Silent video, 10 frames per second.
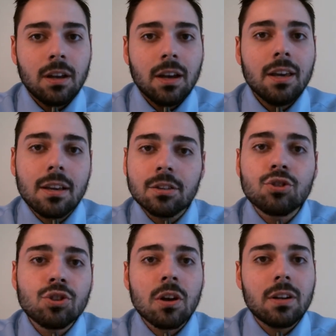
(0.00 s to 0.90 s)
He can
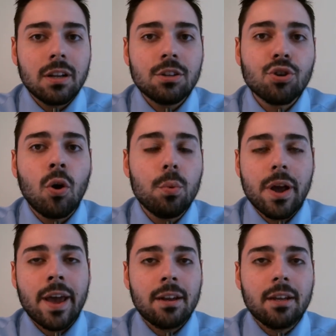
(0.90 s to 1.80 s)
start in his own
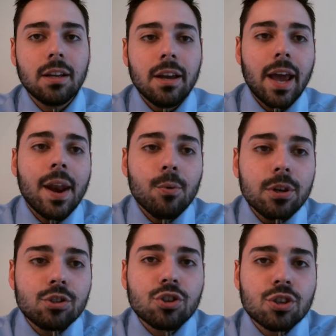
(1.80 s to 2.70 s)
end and
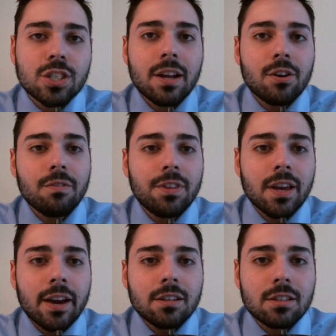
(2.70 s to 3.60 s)
reach the center of the
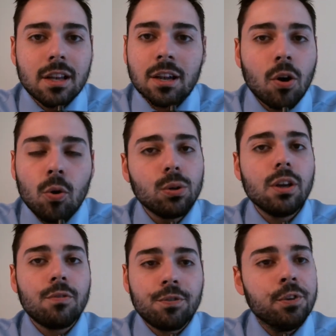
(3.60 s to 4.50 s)
ice in only
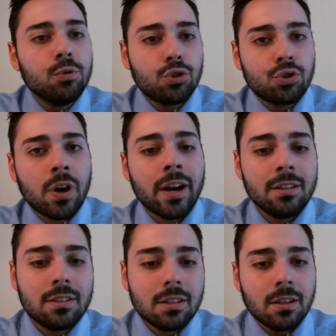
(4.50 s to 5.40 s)
a few
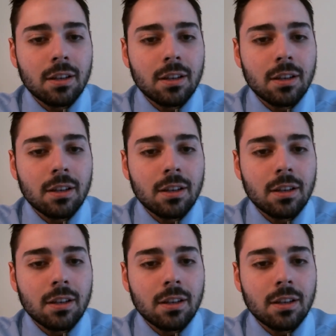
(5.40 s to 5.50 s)
strides.